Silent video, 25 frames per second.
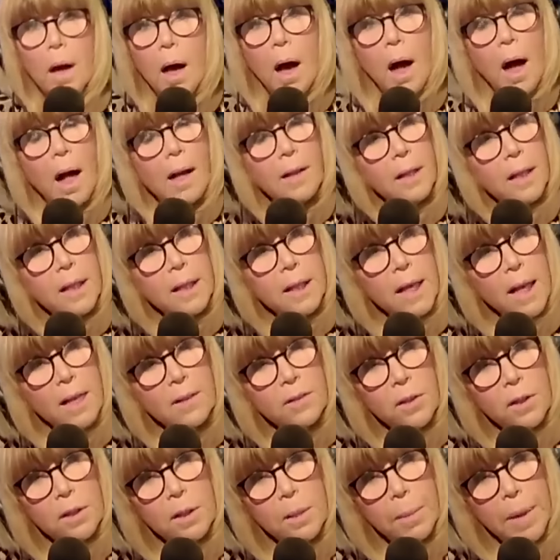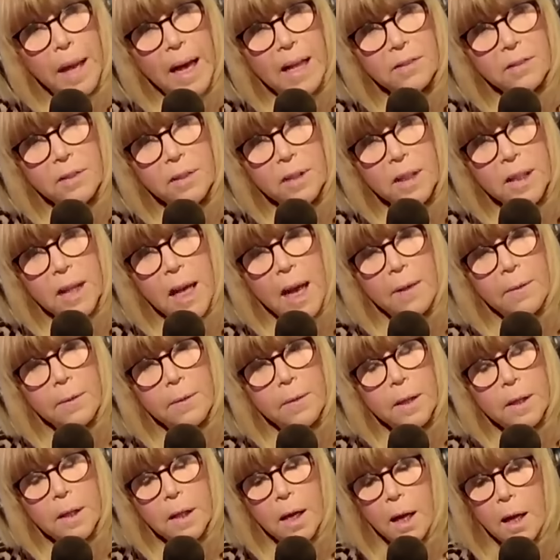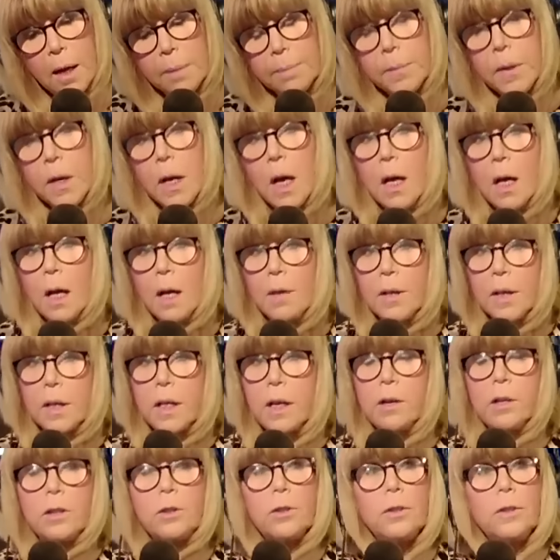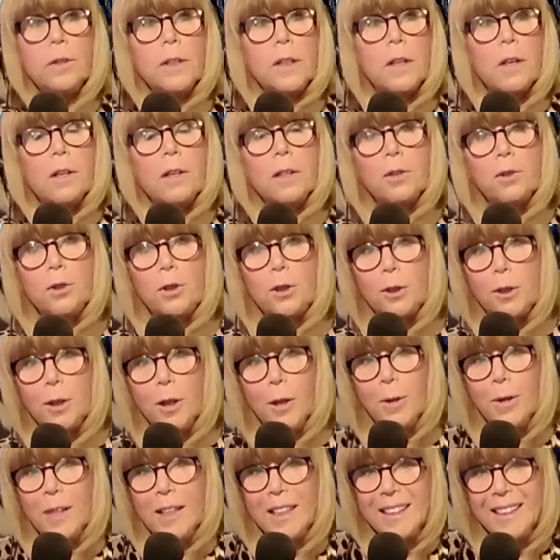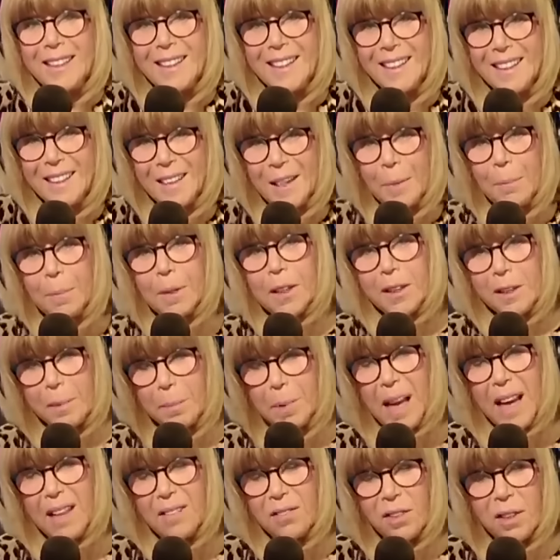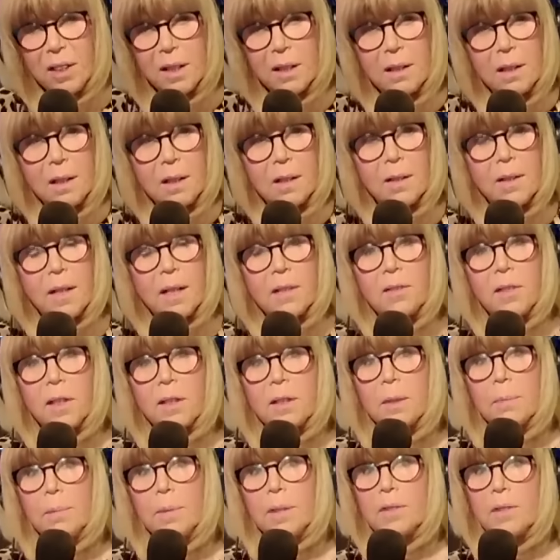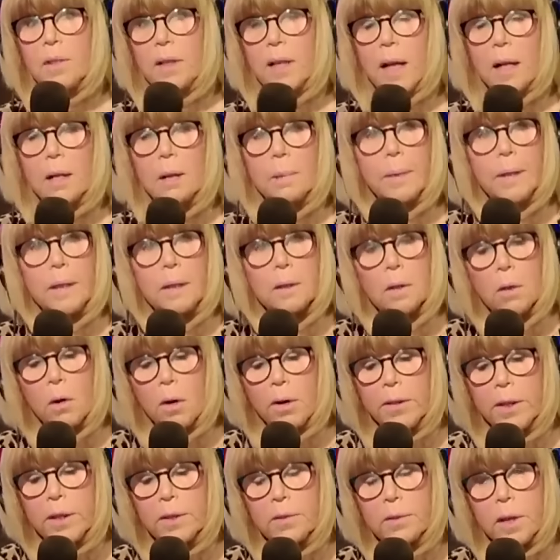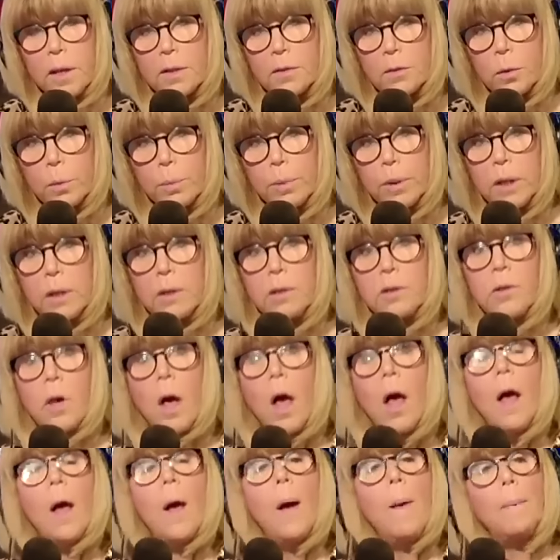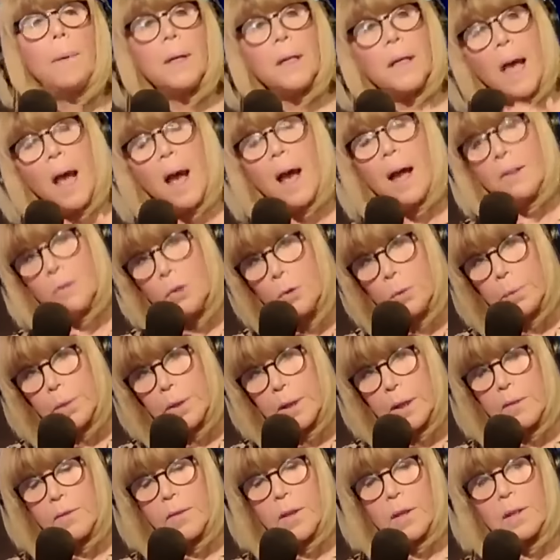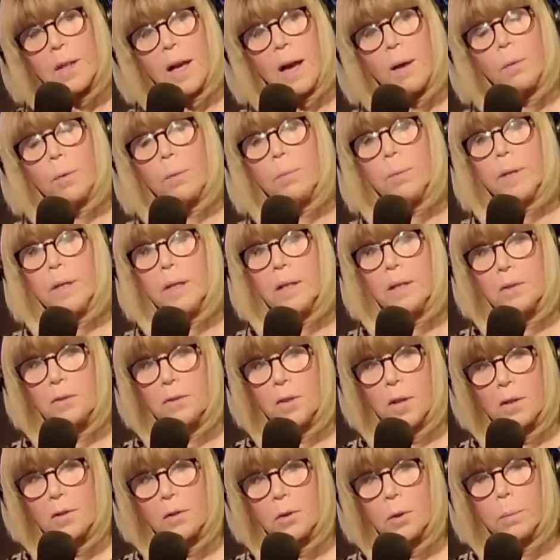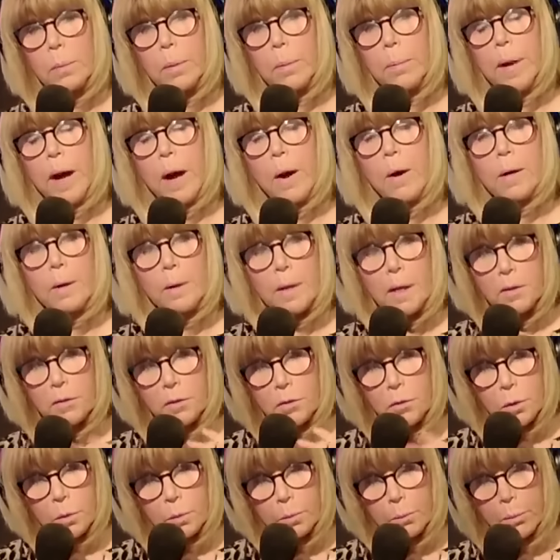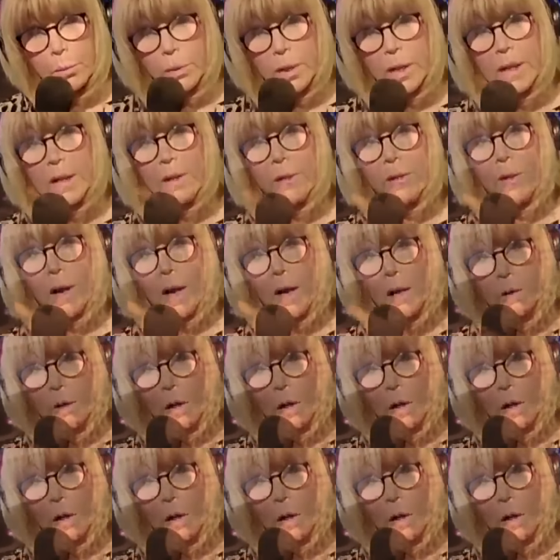I think he has the capacity and the character and the courage to do it. But the capacity, you know, that's like the missing element in all these superheroes. But yeah, I do believe that that would be his superpower, is to breathe a